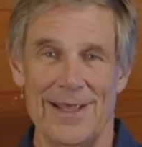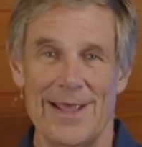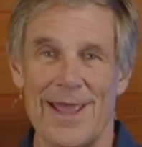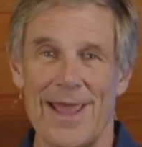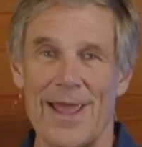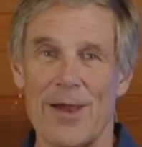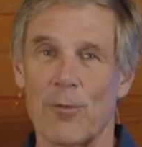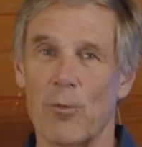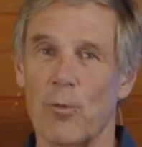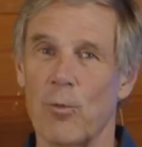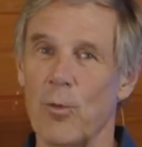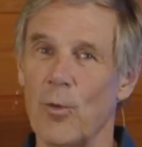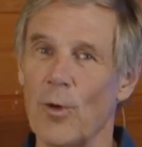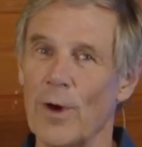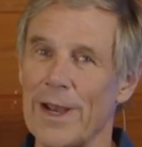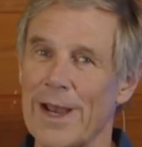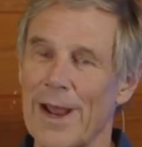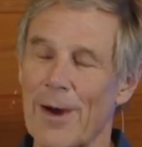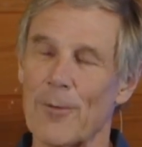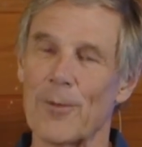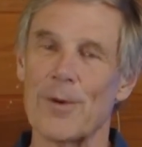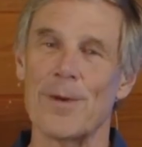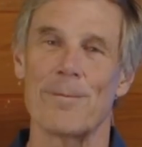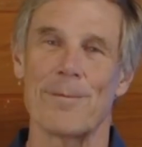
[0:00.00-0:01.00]
And what
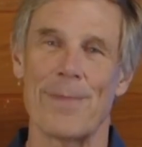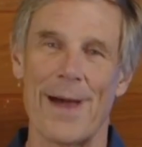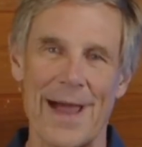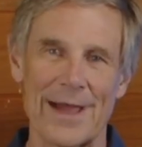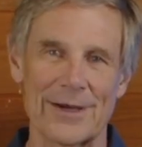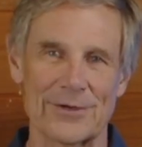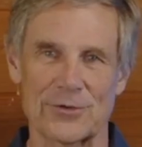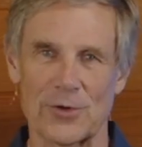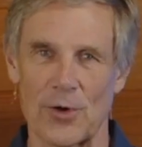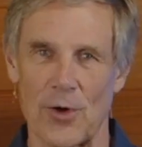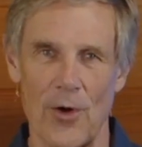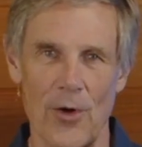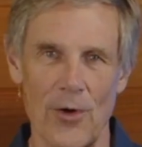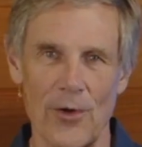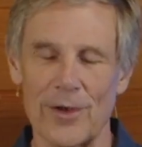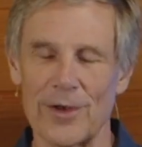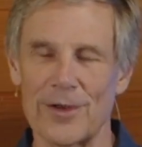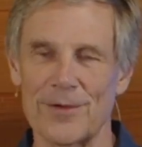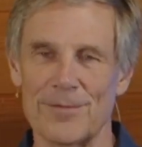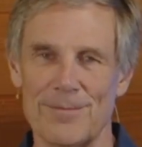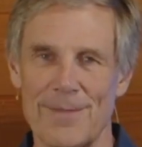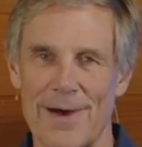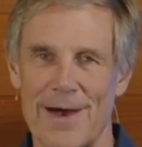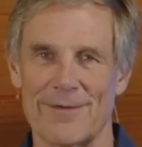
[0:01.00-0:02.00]
I went back to
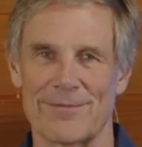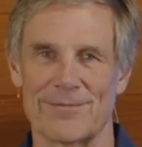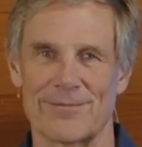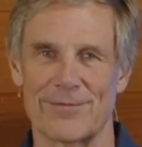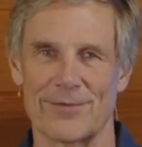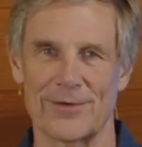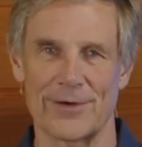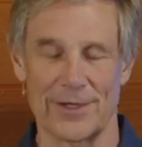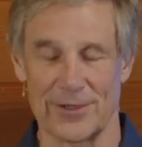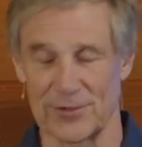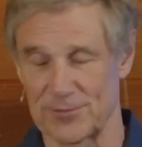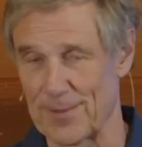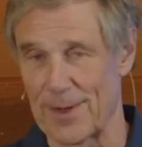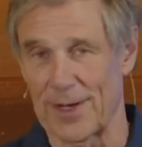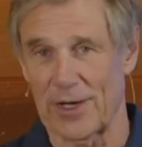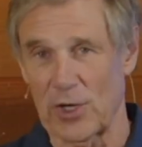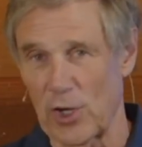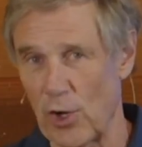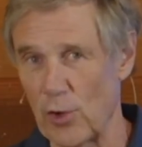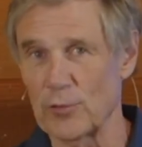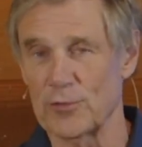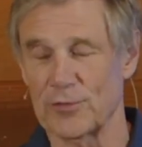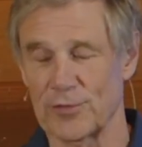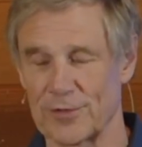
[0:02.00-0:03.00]
all of my friends, my
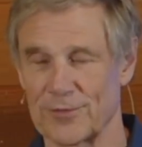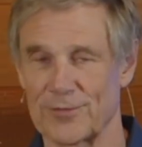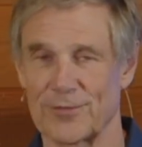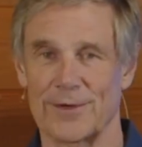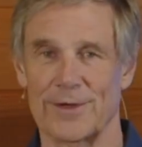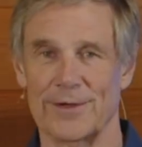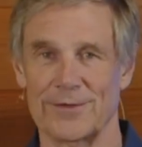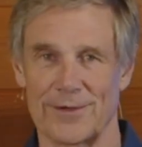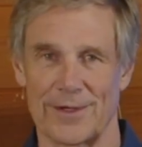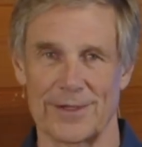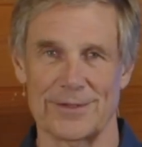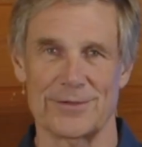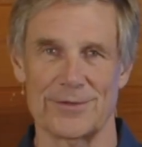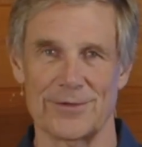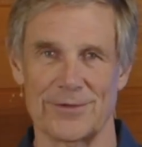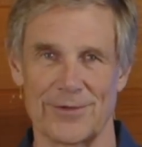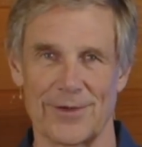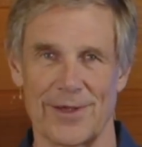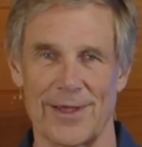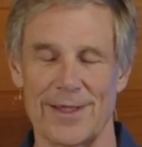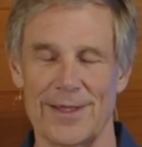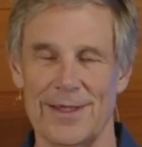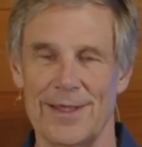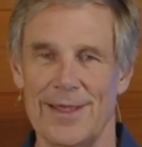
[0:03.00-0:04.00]
closest friends, I should
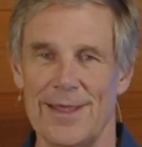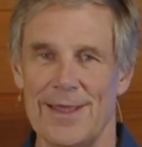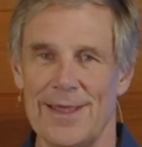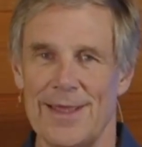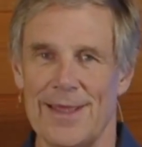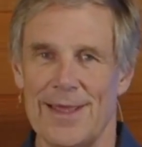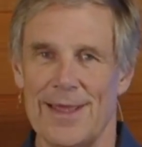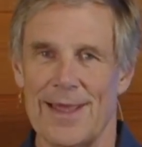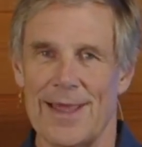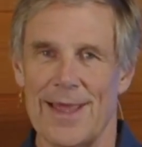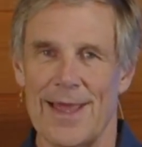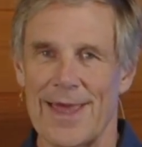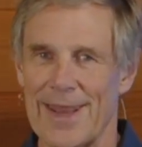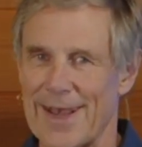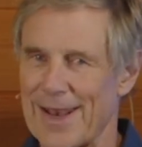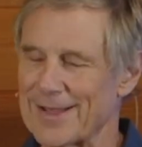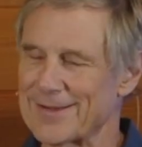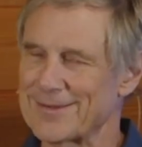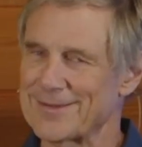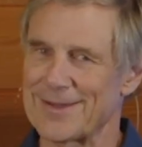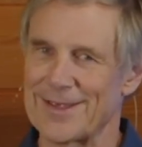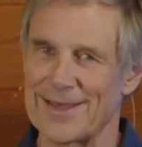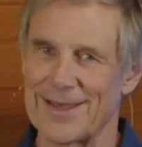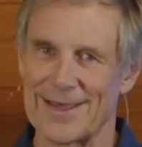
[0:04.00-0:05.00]
say, and I
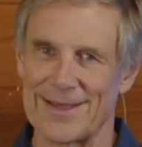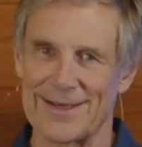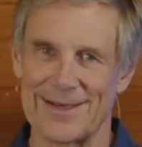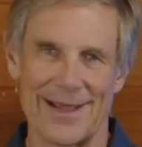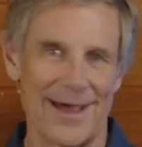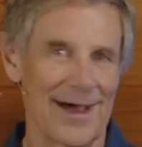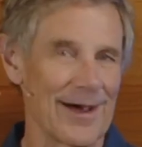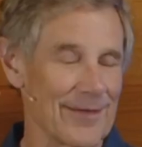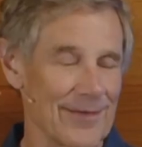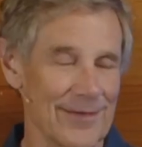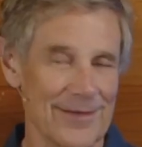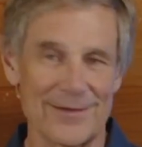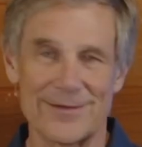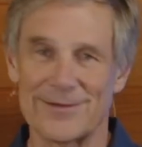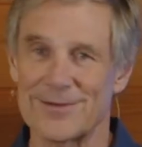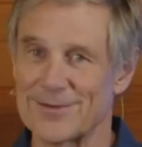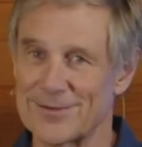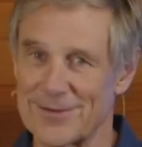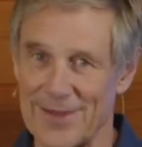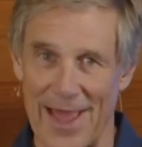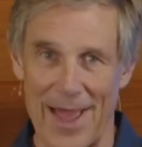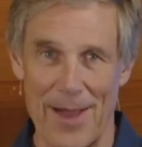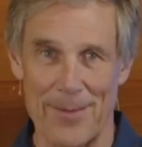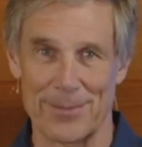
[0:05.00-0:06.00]
said, now this
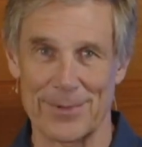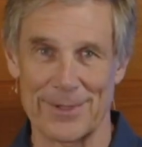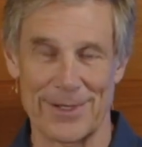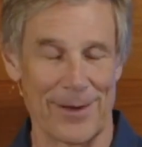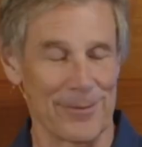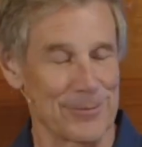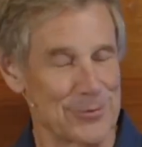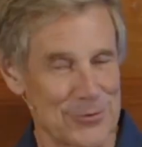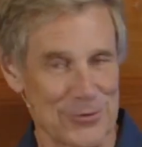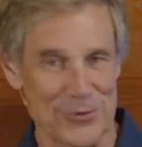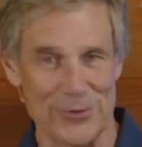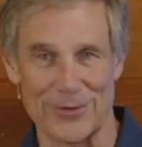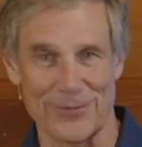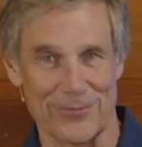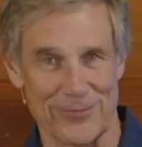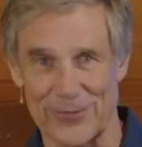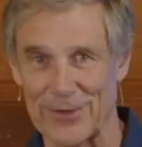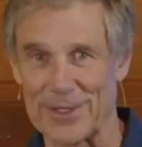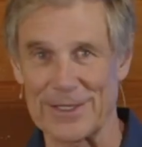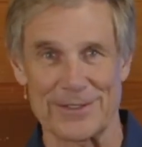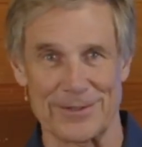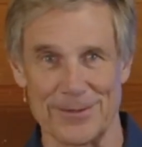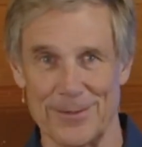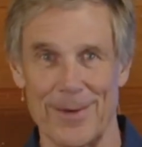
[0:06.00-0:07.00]
has happened. I'm sure it
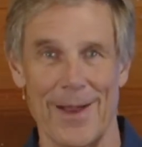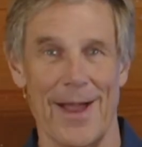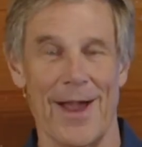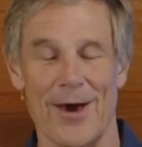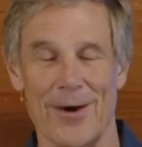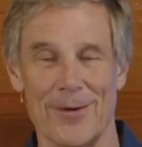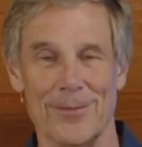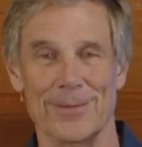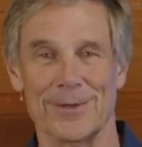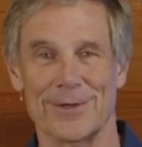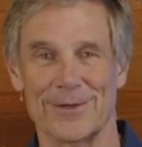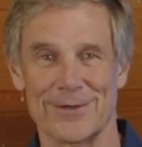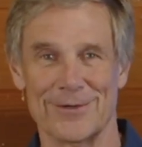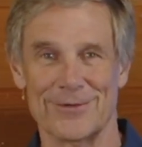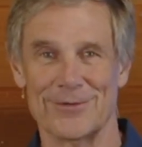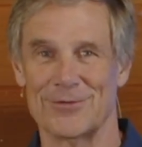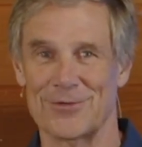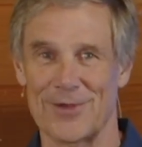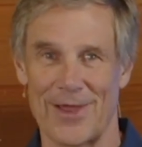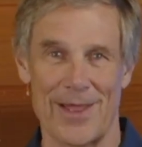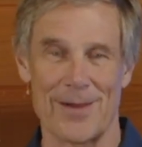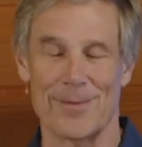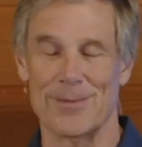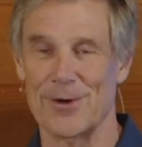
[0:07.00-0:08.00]
freaked them out because
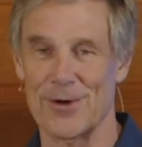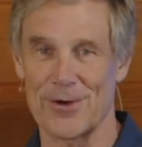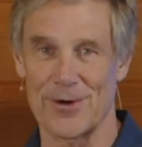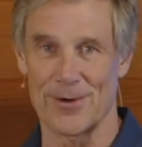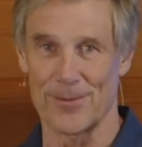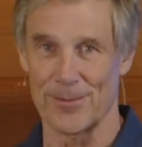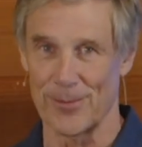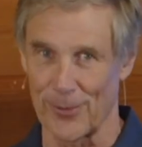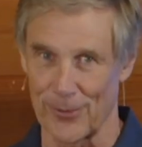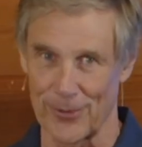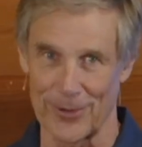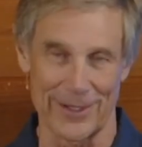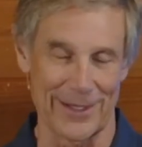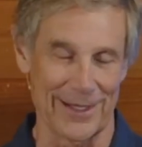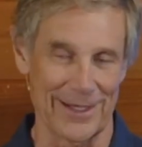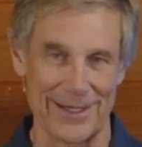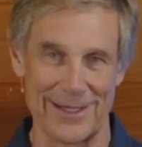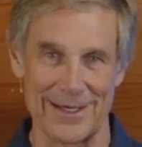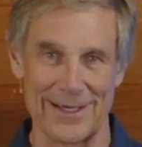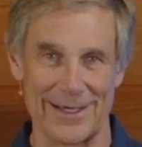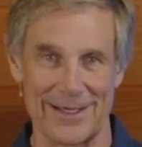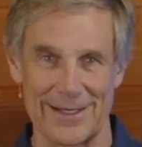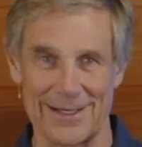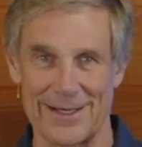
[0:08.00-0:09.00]
Sam Hunter born
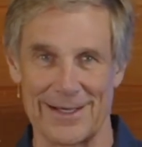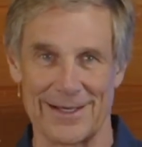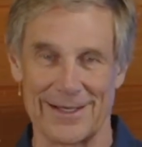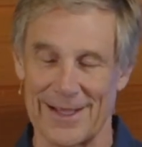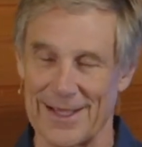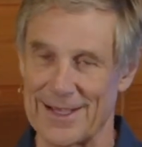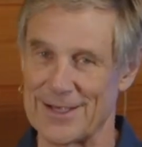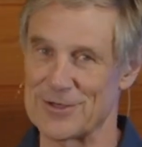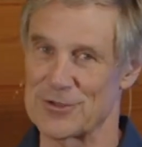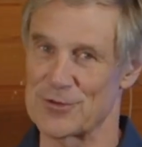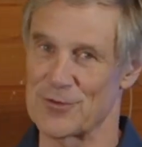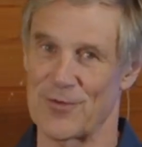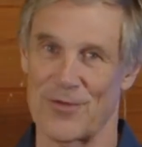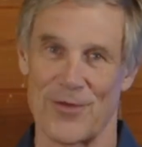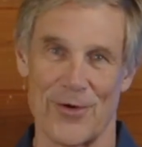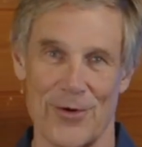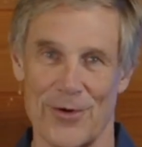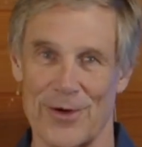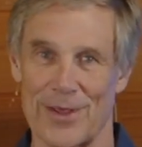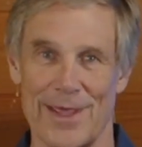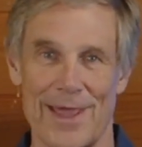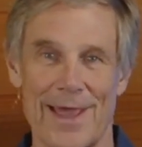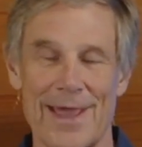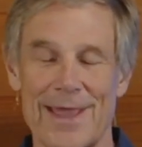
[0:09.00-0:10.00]
again at the age of
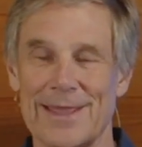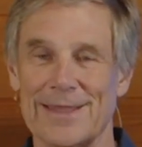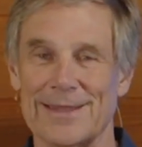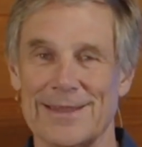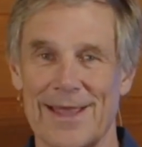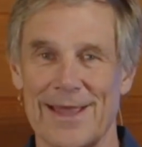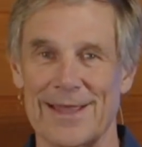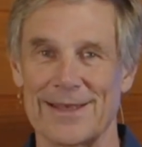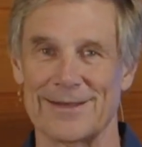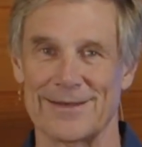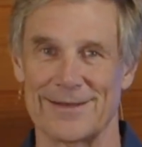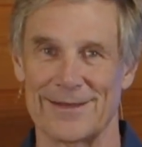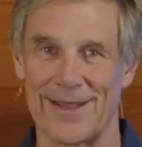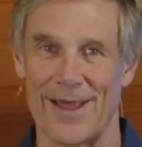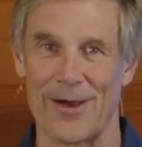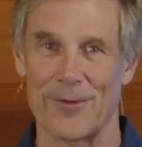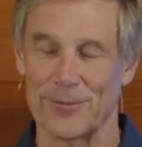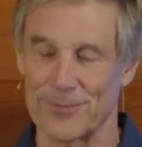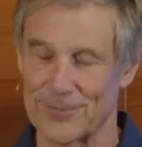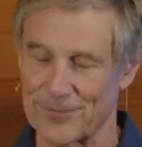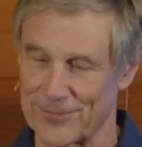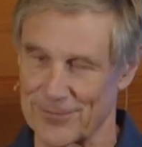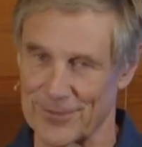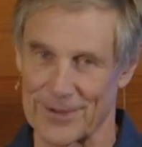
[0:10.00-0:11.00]
38, that
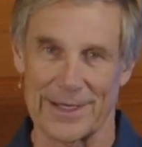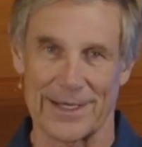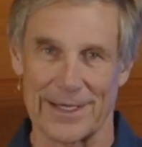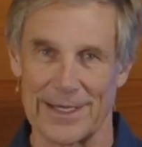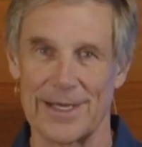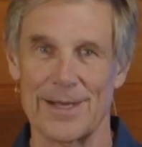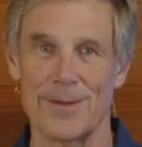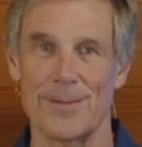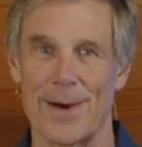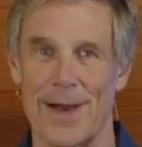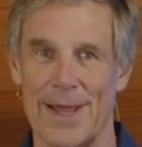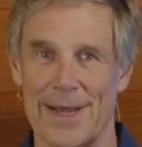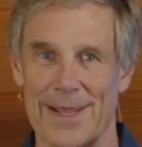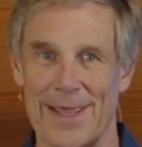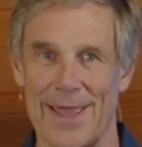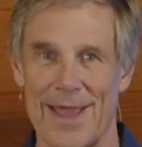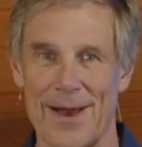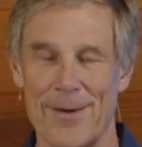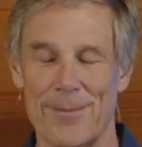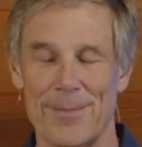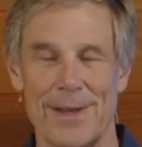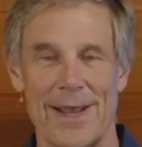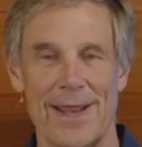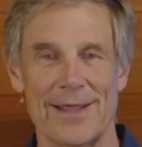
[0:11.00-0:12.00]
would freak anybody
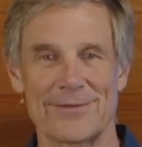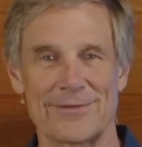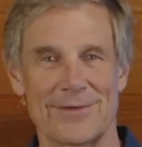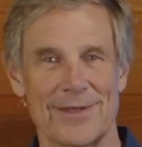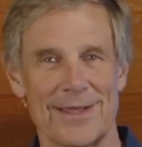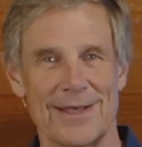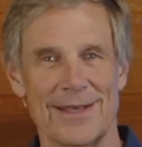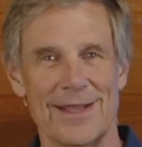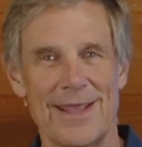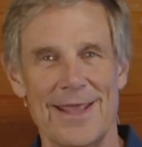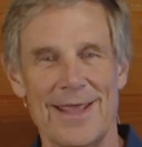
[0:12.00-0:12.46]
out. But I said,